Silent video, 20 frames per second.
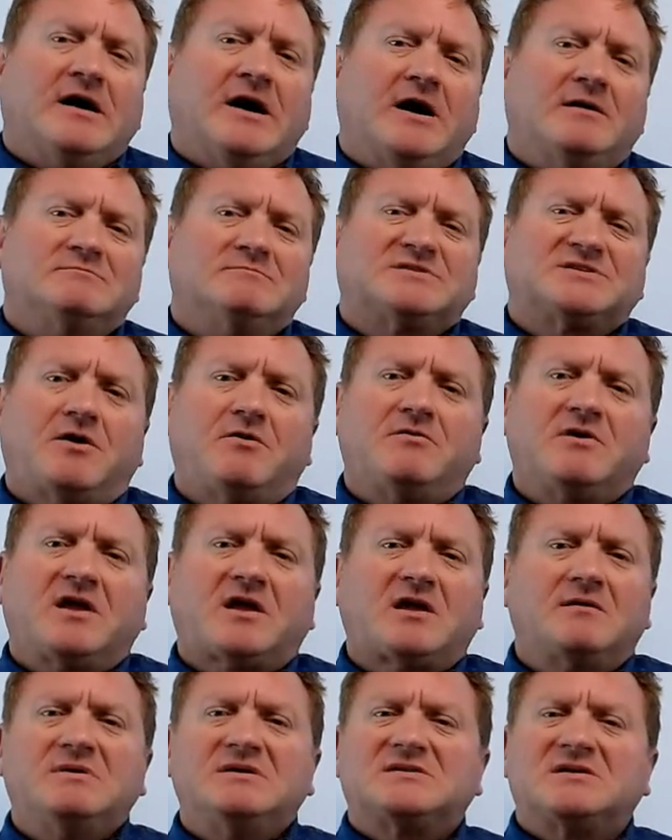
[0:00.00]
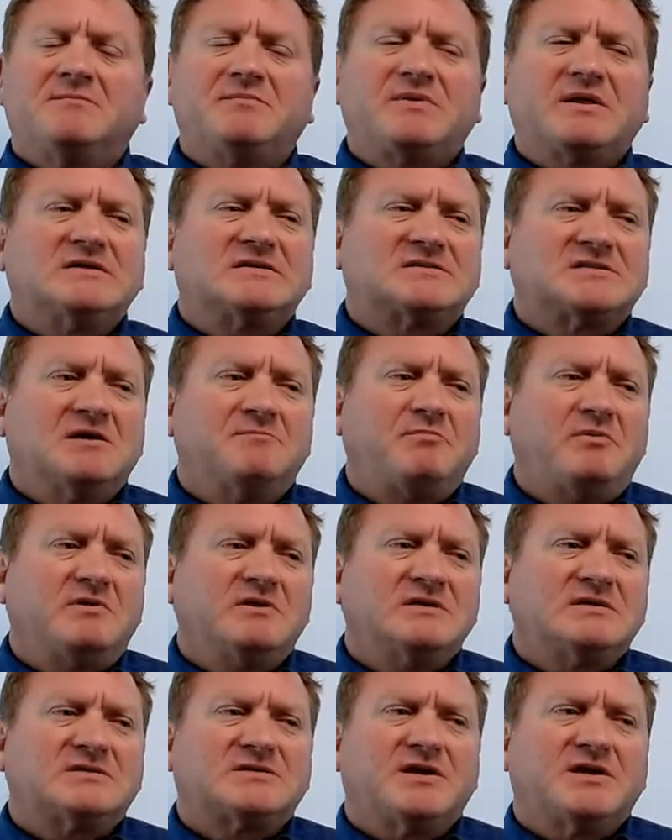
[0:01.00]
So it can be something as simple
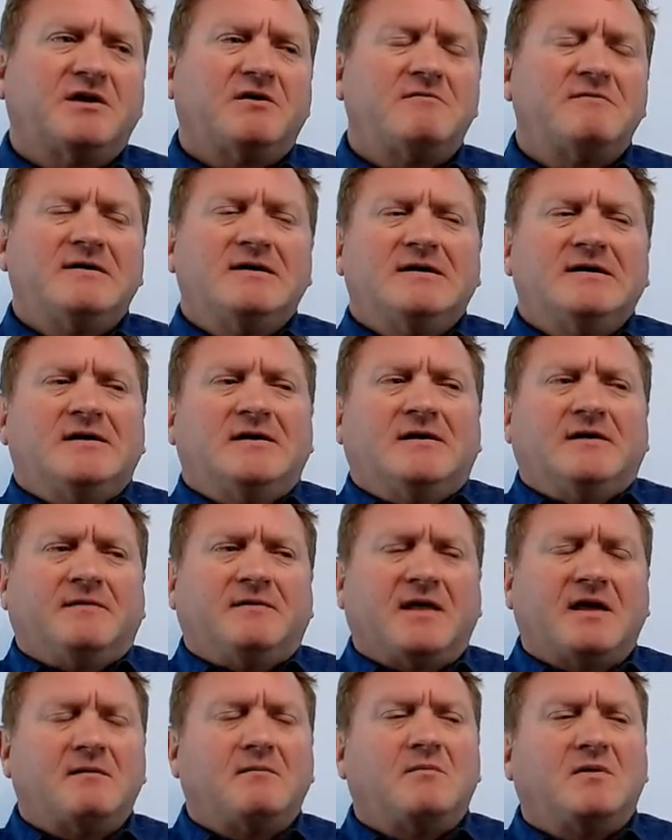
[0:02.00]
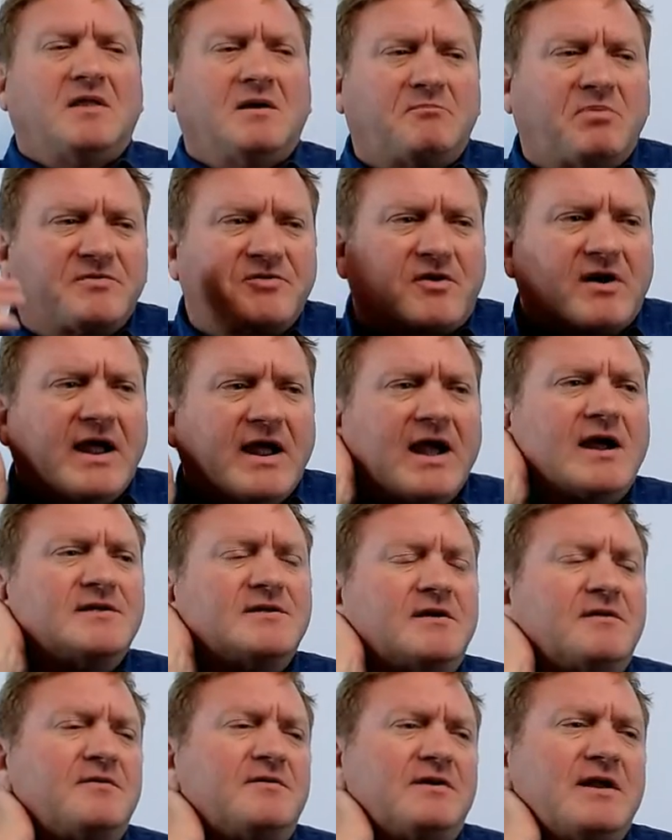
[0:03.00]
as, you know, they put their hand
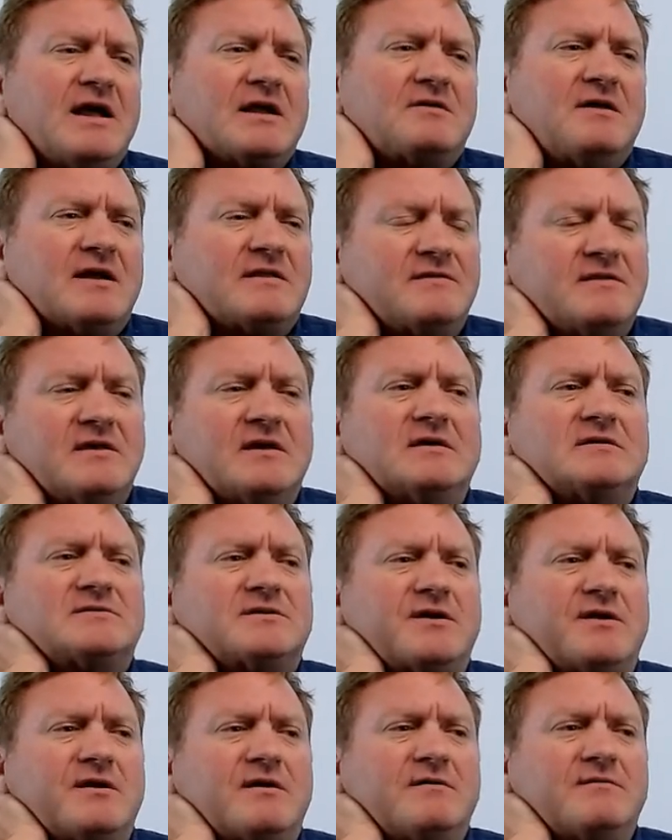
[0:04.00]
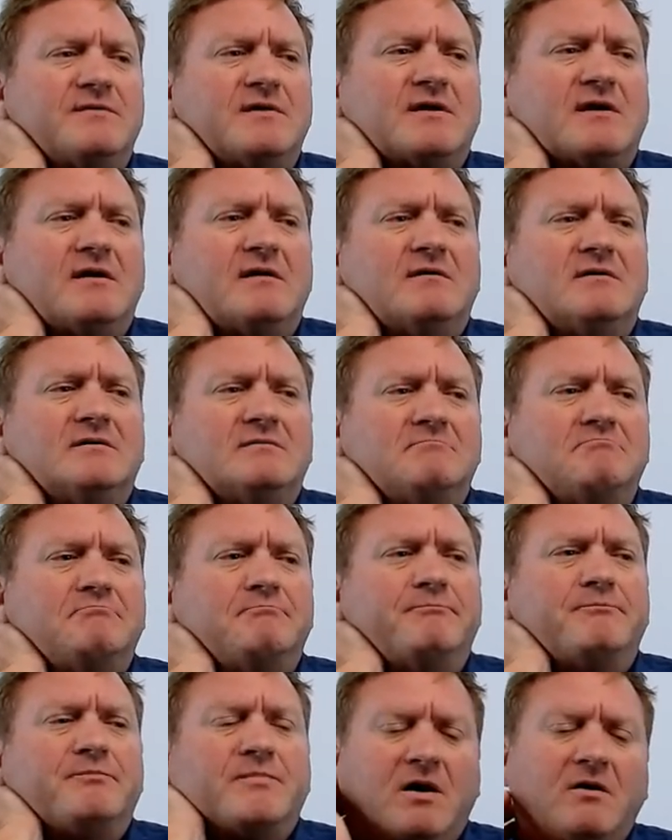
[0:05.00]
on their neck like this, you know, and they go,
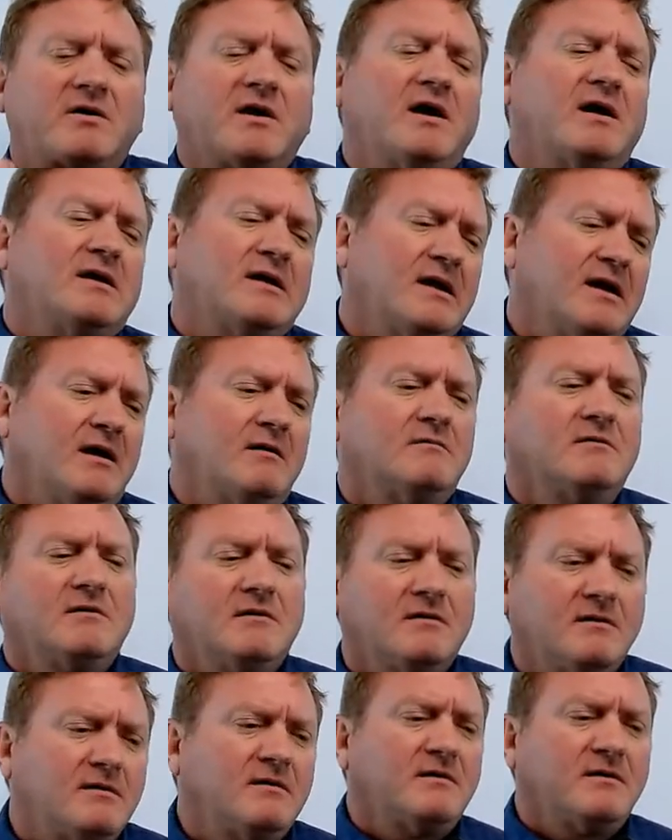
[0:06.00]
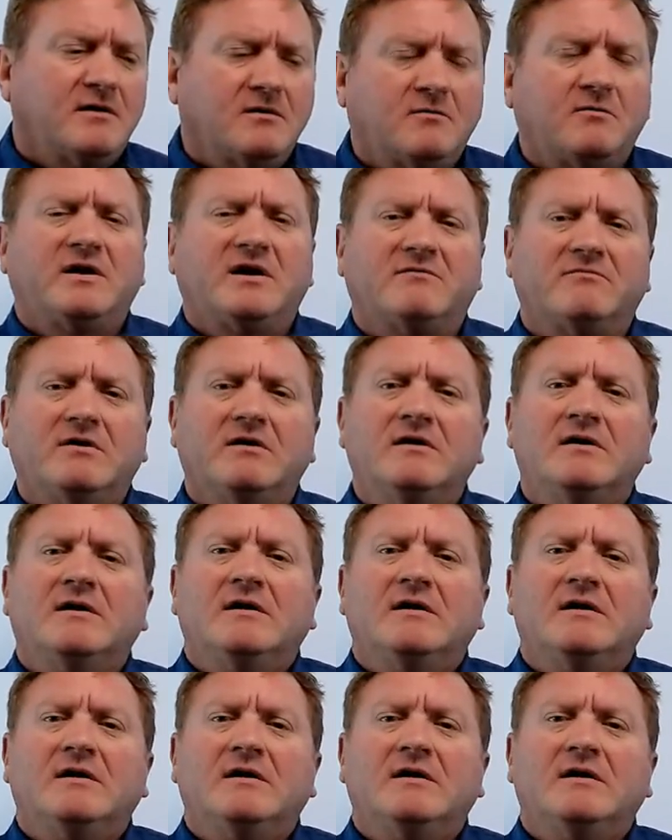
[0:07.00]
okay, yeah, whatever.